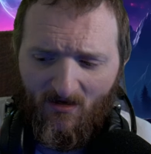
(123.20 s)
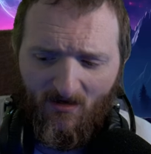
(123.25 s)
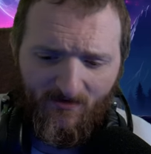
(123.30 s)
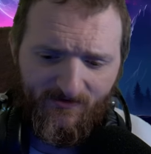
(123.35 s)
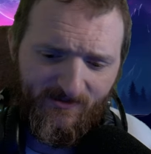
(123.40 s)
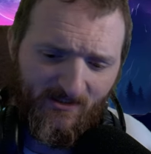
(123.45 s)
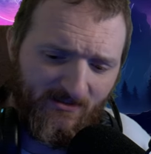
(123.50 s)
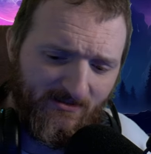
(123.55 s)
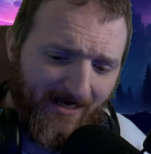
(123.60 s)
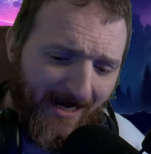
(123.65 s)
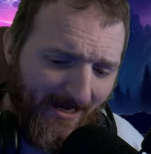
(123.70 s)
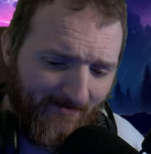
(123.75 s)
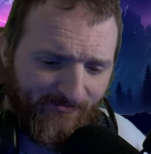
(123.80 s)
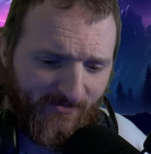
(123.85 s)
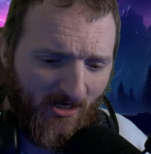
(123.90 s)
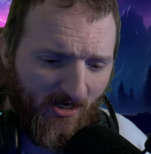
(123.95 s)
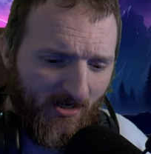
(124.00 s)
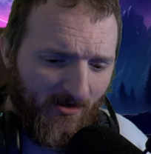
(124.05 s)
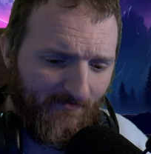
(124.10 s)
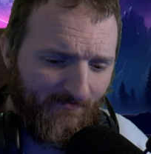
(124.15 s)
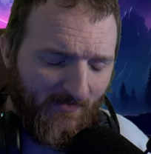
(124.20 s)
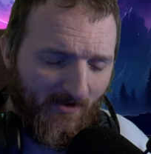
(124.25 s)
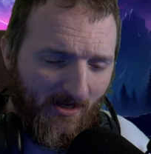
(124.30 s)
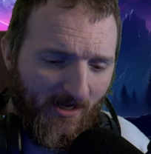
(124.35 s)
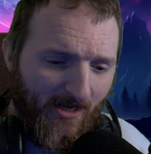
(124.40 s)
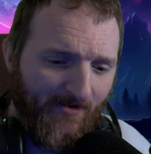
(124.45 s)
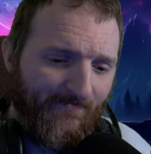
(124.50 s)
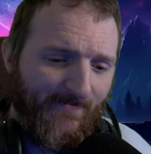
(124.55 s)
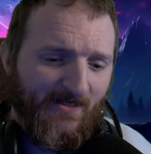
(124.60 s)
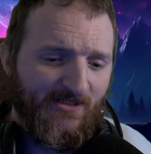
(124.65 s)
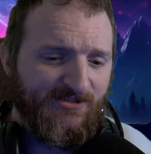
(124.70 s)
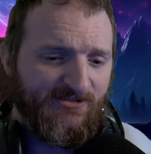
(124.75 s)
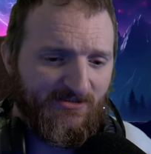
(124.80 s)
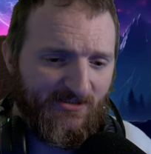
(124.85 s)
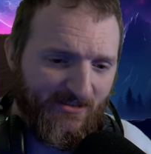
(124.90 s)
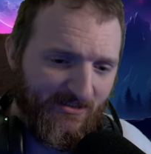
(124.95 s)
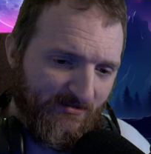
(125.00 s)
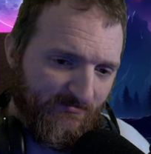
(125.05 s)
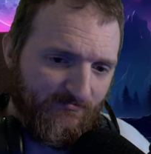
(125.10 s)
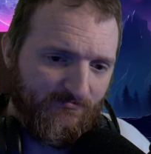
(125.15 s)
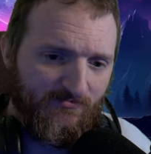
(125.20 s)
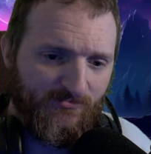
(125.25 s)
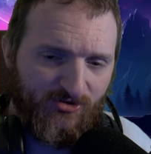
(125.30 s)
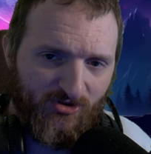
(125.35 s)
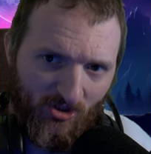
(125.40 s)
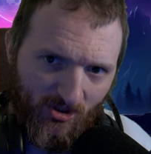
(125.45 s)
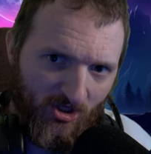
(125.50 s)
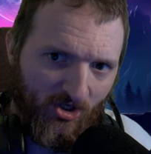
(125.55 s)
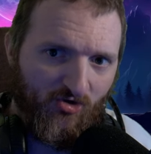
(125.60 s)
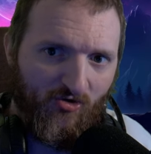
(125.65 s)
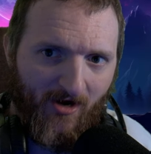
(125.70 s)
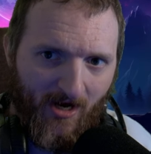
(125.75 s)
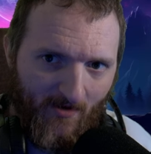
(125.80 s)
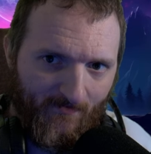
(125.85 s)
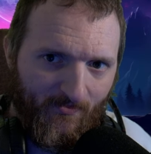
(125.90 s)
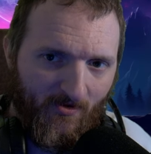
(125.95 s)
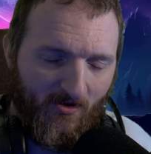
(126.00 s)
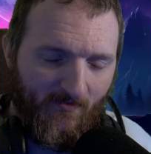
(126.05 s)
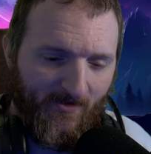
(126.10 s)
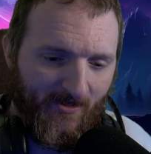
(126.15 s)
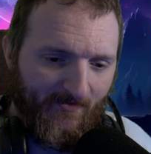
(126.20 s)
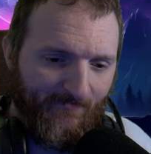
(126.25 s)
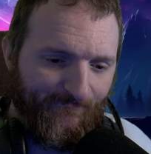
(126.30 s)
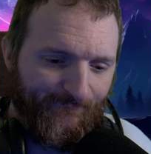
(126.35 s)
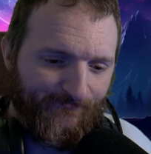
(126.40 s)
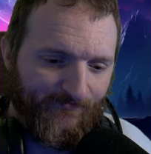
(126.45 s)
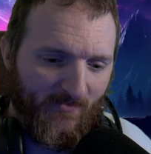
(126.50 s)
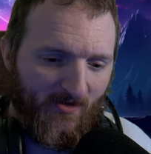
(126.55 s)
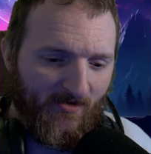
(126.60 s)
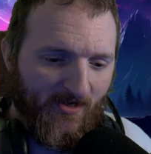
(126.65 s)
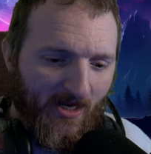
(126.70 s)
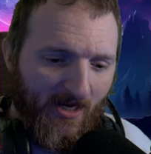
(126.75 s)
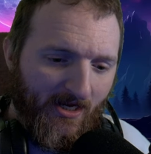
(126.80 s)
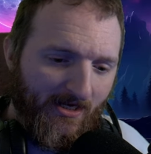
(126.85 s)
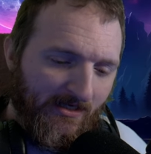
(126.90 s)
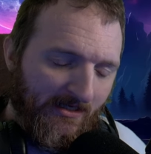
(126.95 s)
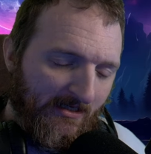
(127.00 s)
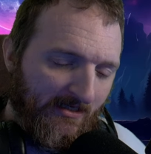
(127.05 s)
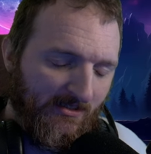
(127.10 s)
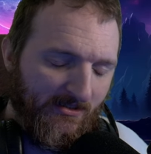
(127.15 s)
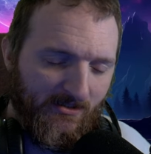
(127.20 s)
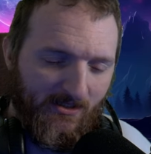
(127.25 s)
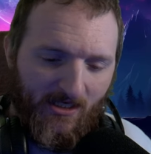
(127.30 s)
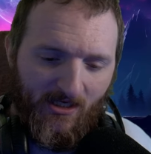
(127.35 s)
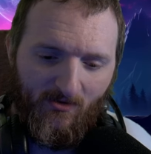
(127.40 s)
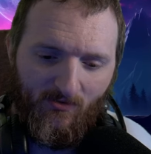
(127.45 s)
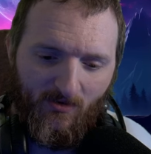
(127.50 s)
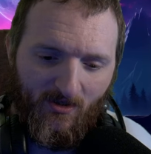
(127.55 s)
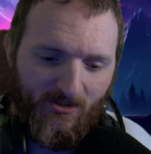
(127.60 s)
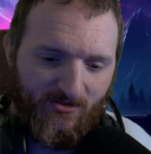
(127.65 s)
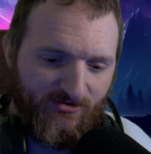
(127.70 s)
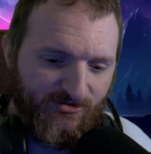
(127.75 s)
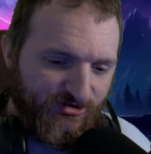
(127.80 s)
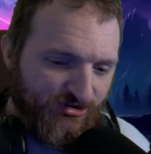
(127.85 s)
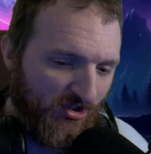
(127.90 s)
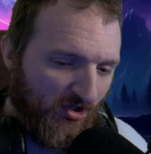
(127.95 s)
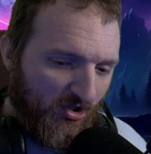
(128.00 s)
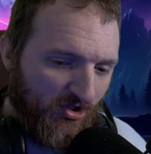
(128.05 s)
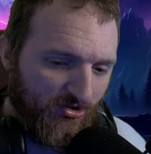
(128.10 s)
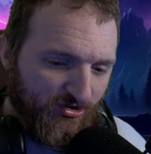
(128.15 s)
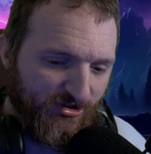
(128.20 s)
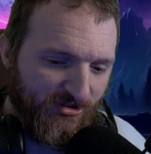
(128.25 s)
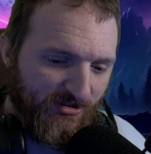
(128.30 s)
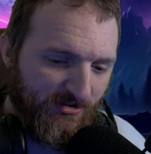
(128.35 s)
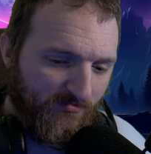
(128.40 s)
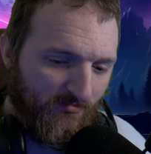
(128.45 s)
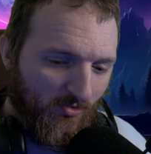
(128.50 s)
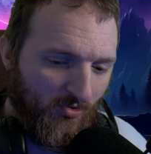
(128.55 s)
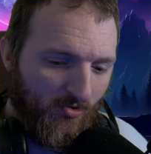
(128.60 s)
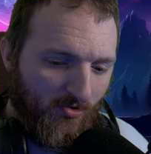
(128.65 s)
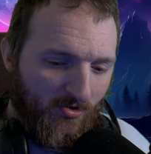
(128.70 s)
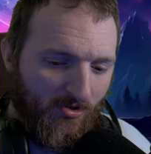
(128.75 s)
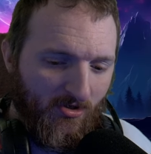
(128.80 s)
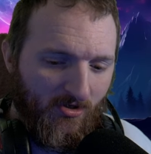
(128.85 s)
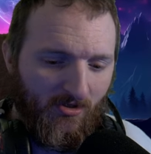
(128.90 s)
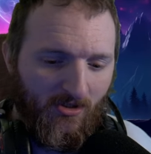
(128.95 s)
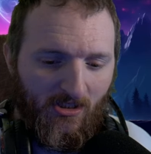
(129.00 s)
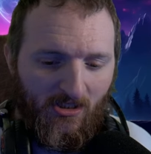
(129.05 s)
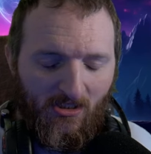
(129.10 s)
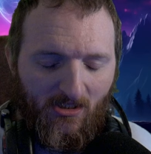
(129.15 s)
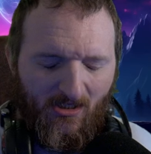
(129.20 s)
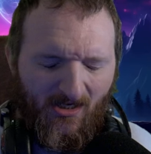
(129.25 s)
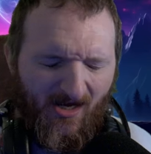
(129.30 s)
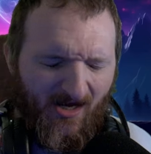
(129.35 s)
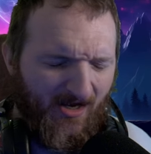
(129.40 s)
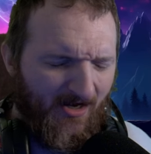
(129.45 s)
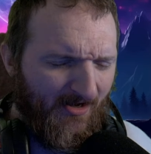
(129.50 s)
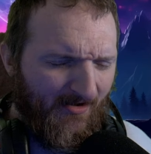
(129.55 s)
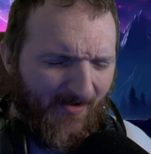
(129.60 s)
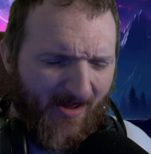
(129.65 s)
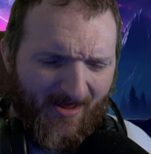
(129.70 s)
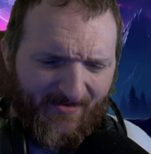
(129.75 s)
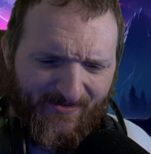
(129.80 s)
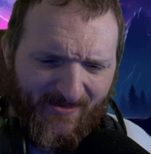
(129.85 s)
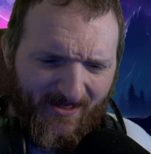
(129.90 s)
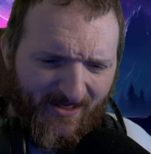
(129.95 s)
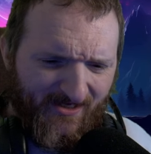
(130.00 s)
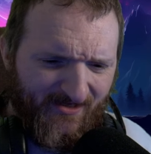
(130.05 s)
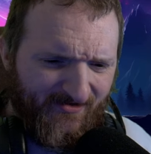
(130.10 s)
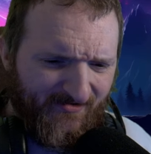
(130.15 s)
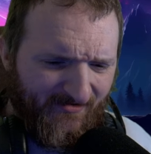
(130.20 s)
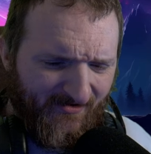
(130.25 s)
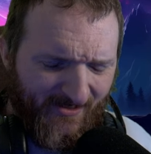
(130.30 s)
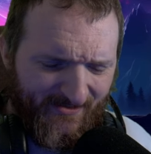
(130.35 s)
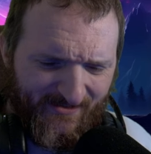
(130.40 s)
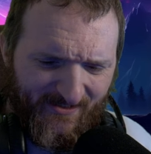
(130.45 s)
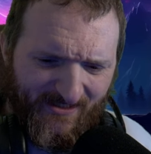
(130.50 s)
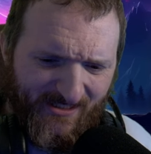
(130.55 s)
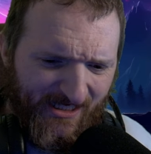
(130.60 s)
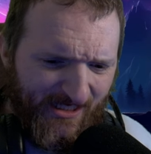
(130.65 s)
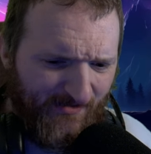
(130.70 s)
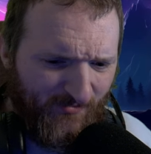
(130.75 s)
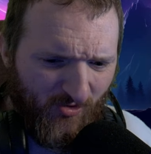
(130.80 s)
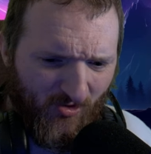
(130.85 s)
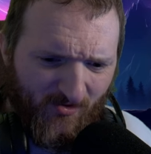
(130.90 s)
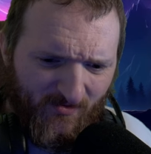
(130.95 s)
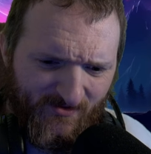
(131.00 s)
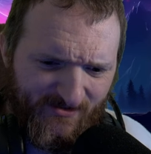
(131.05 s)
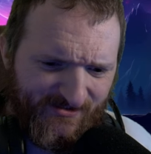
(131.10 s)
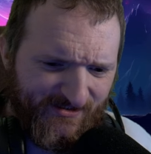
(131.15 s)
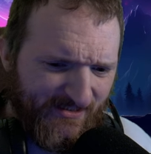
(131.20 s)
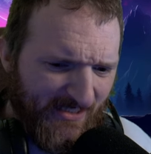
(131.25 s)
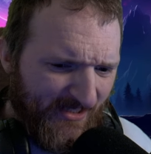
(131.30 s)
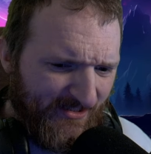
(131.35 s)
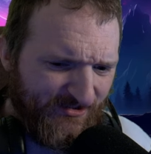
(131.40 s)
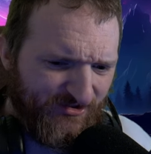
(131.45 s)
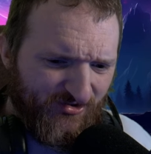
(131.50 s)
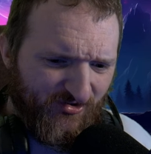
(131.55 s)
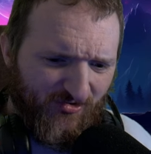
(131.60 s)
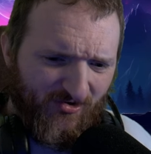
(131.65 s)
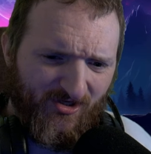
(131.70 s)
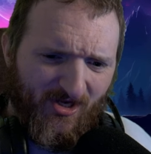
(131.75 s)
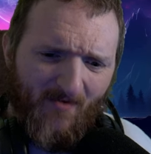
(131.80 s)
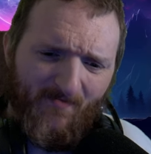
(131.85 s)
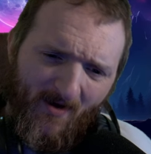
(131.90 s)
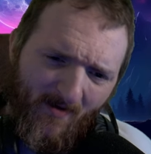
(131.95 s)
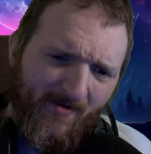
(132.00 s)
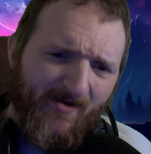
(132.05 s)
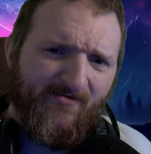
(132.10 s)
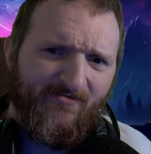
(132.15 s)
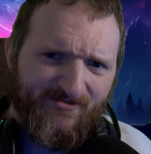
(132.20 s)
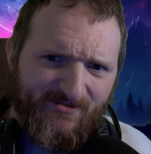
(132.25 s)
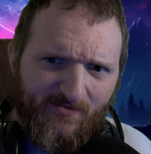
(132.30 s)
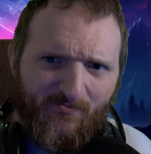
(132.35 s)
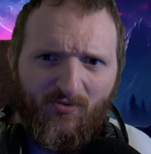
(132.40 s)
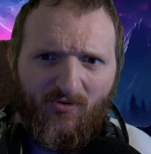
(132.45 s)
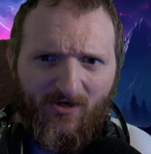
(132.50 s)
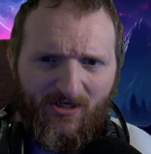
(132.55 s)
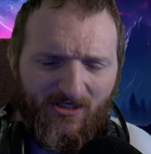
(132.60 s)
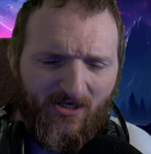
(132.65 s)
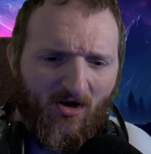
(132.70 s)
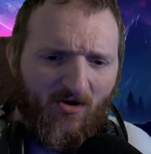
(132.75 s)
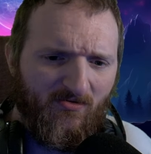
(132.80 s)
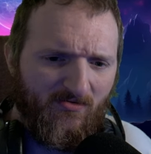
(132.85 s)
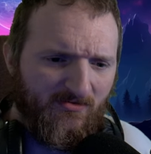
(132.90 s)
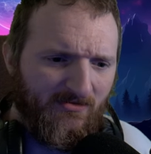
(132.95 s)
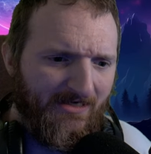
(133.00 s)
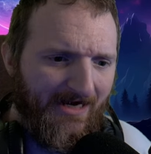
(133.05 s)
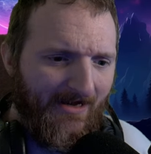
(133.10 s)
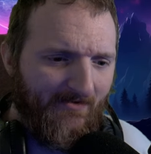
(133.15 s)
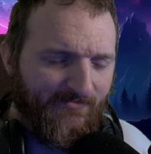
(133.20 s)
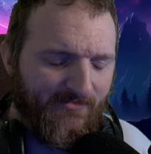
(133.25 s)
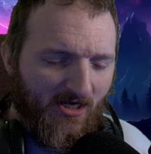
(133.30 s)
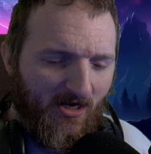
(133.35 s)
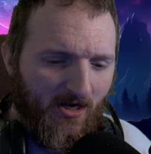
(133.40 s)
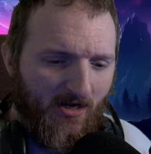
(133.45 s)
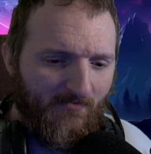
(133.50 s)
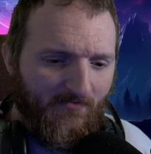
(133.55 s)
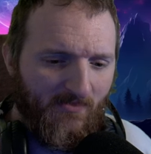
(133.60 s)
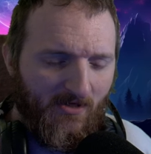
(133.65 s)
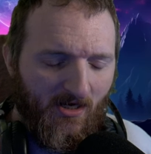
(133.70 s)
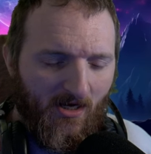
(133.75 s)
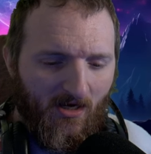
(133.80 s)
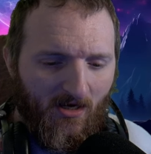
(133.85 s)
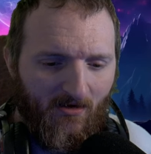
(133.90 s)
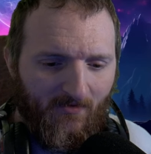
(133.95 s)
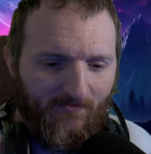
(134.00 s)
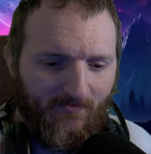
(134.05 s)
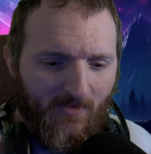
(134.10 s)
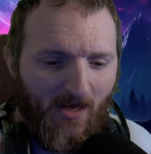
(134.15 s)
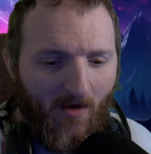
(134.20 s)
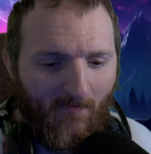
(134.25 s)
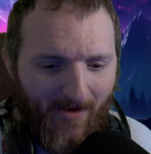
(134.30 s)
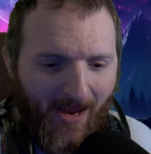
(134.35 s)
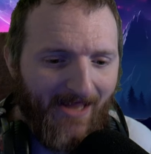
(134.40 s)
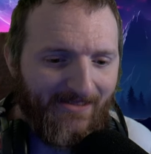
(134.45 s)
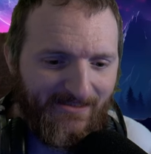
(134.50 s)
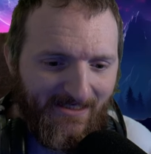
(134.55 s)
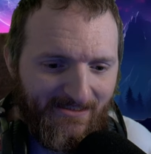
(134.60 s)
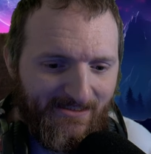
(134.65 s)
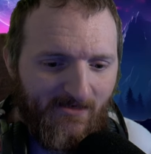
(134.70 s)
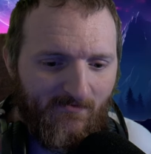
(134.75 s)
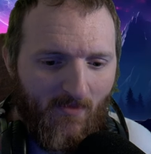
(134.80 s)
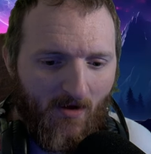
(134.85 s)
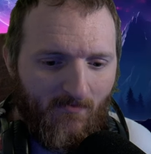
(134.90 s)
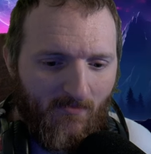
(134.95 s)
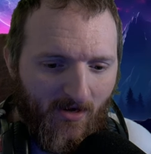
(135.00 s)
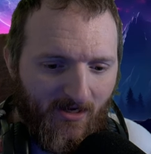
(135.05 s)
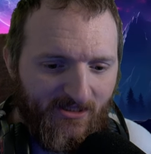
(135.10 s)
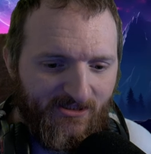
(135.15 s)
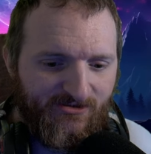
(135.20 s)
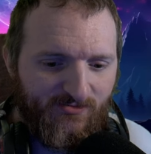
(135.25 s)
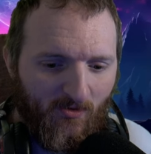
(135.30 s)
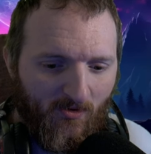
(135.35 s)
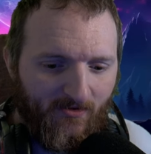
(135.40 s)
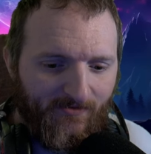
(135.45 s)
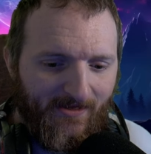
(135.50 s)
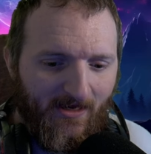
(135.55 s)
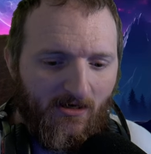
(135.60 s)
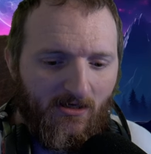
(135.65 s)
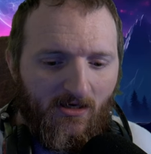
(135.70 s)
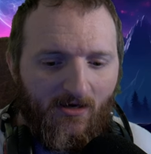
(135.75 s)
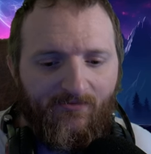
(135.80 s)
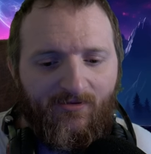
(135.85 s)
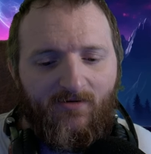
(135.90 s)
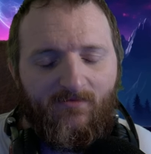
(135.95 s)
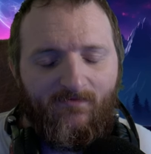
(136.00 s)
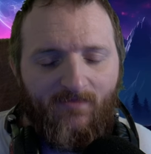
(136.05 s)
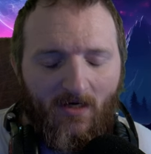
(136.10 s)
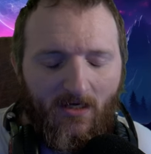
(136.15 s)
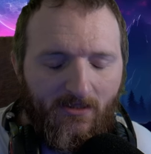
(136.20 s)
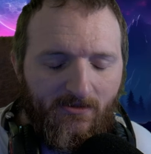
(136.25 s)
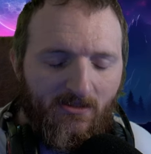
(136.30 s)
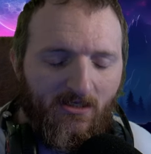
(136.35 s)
the laptop eventually took a crap on me. Okay, it wouldn't charge anymore. Uh, I think like the keyboard was kind of screwing up. I mean, it was a pretty old laptop. Um, I mean, I did get my money's worth out of it, but